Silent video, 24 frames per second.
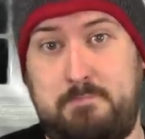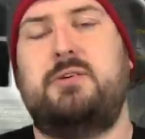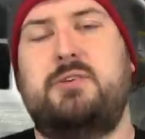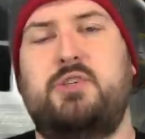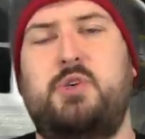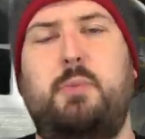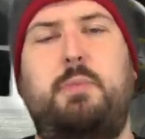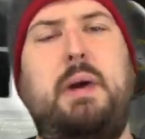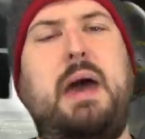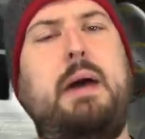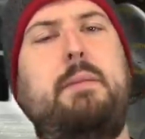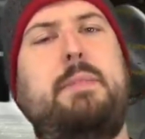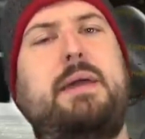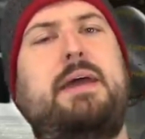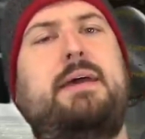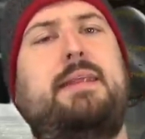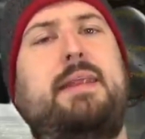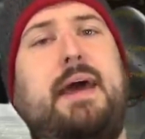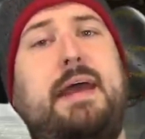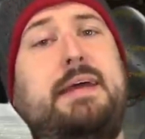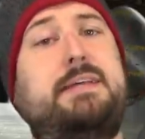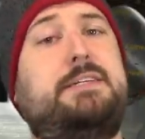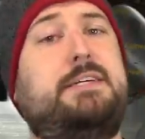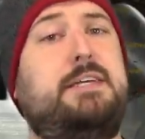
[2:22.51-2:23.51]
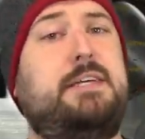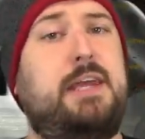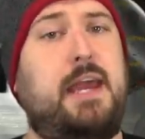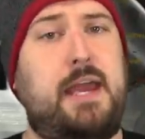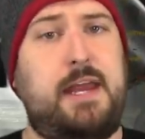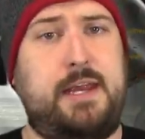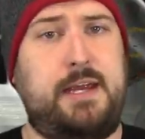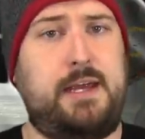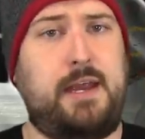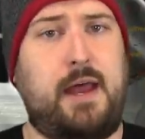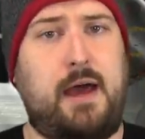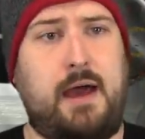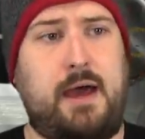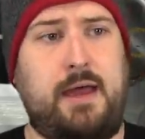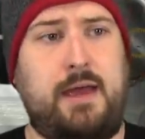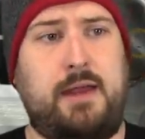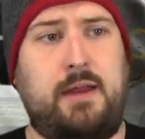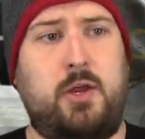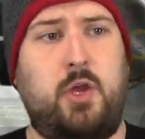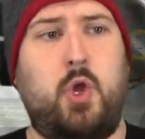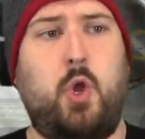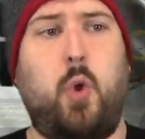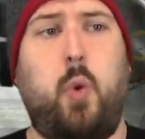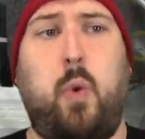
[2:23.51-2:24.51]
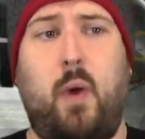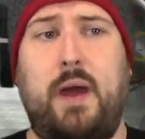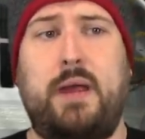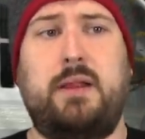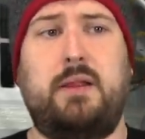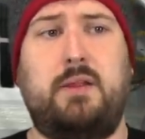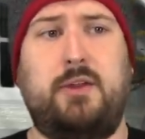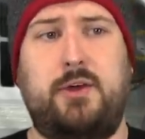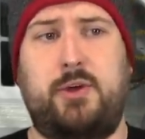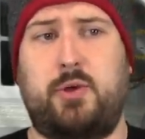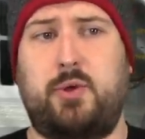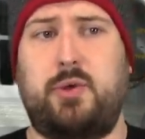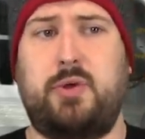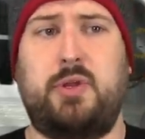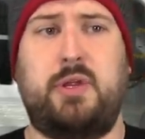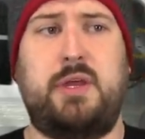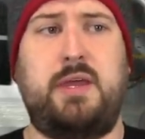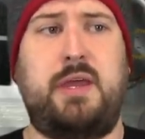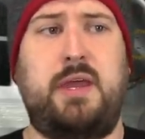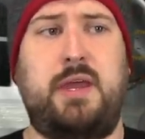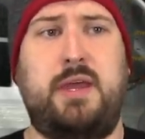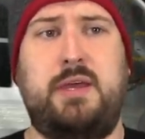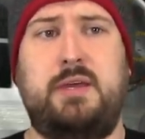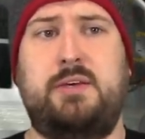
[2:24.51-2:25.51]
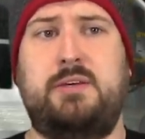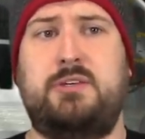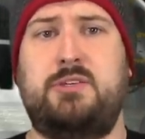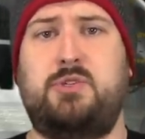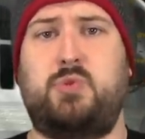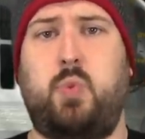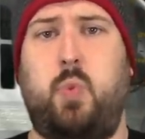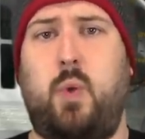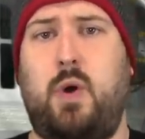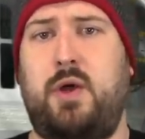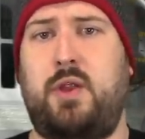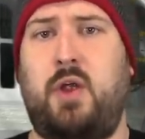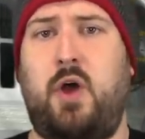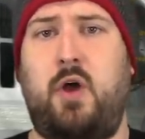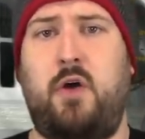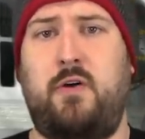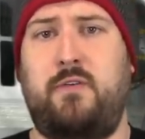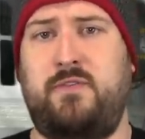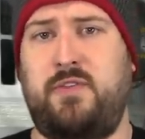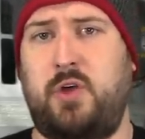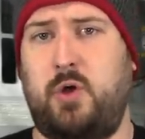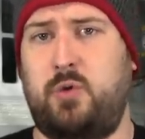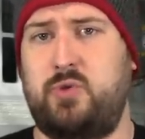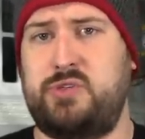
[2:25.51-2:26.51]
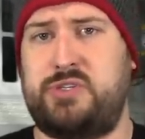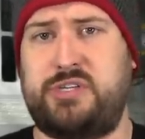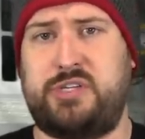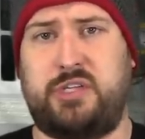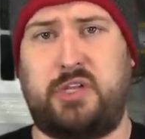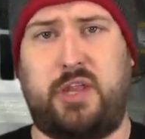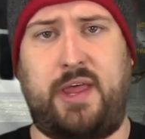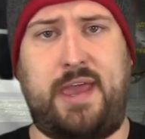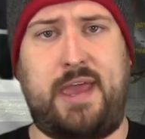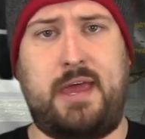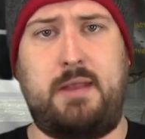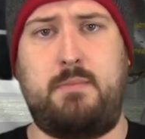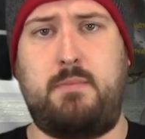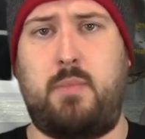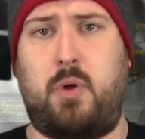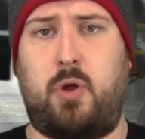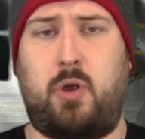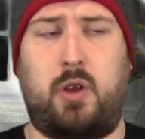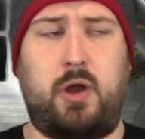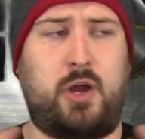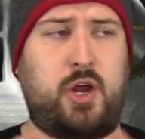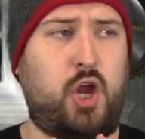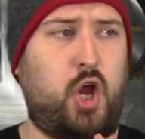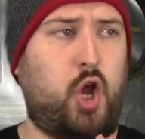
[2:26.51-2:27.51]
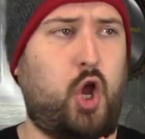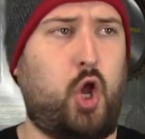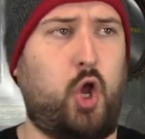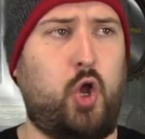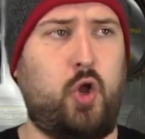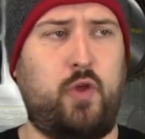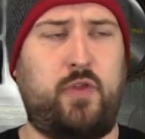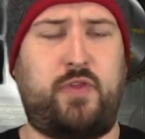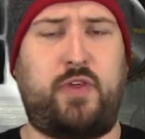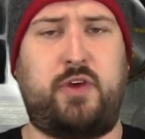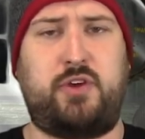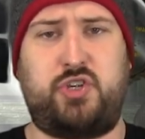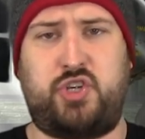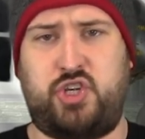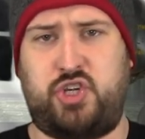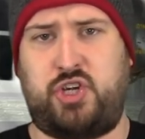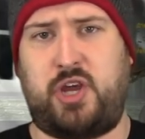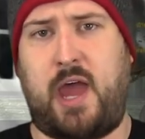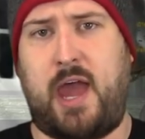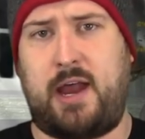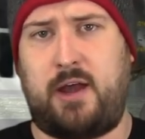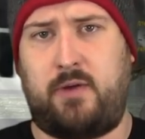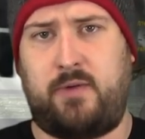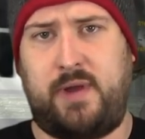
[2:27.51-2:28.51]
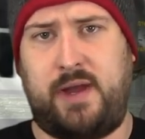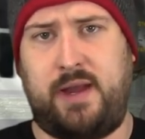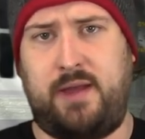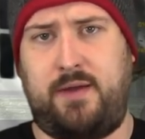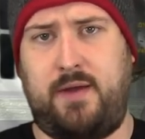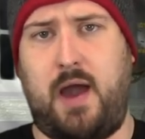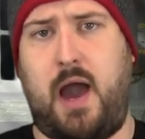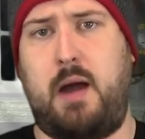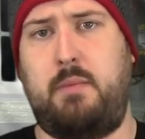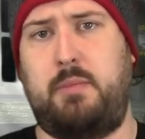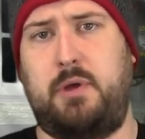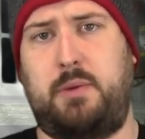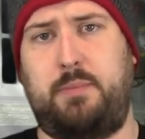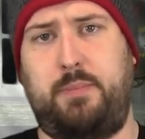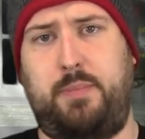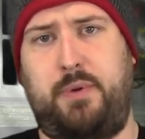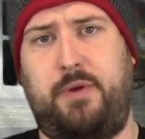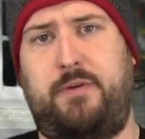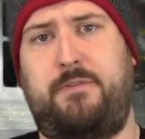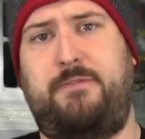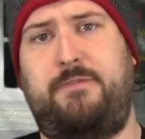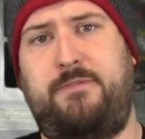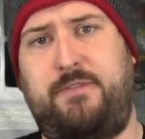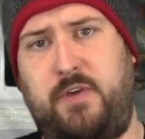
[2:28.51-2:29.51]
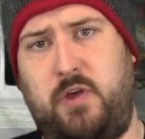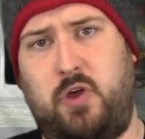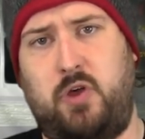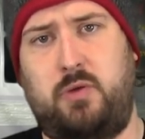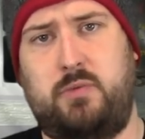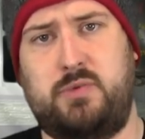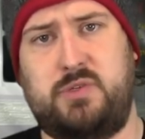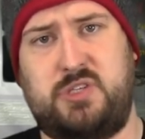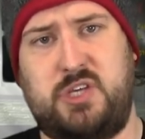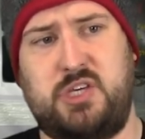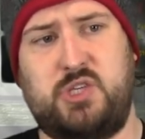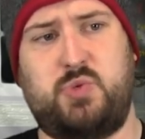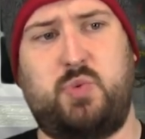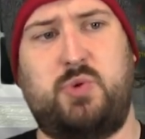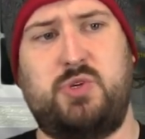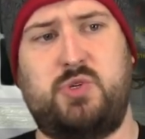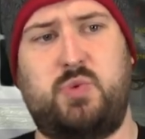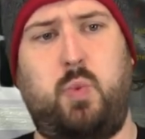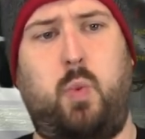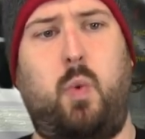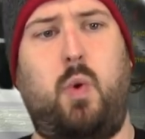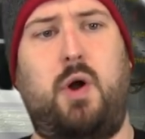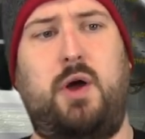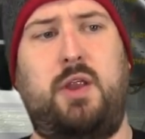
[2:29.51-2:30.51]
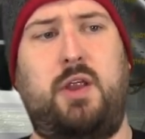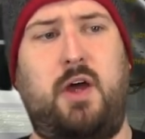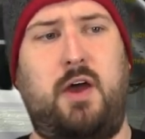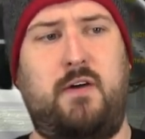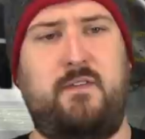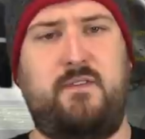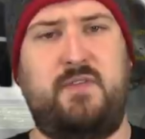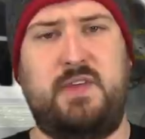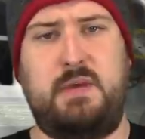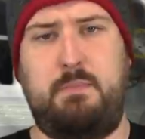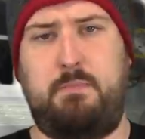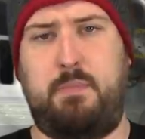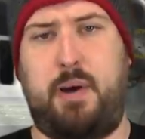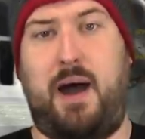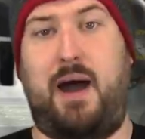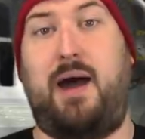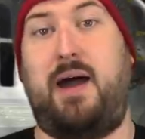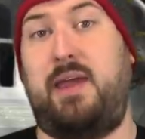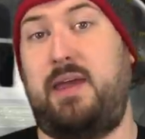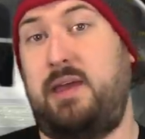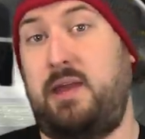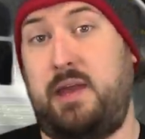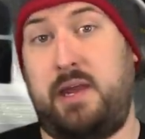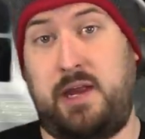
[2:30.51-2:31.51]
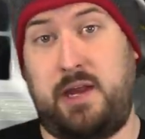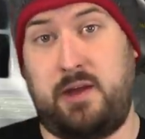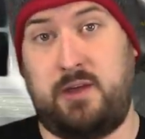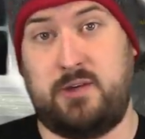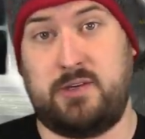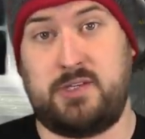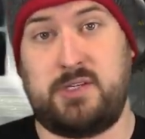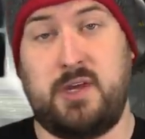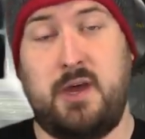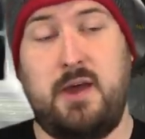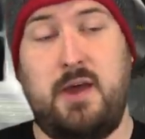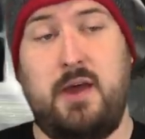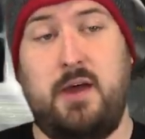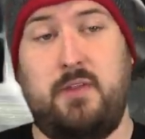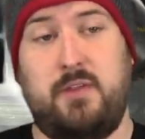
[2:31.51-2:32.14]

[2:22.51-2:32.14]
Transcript: So Batman 1989 quite literally is one of those landmark, earth-shattering comic book films. This was one of the pioneers.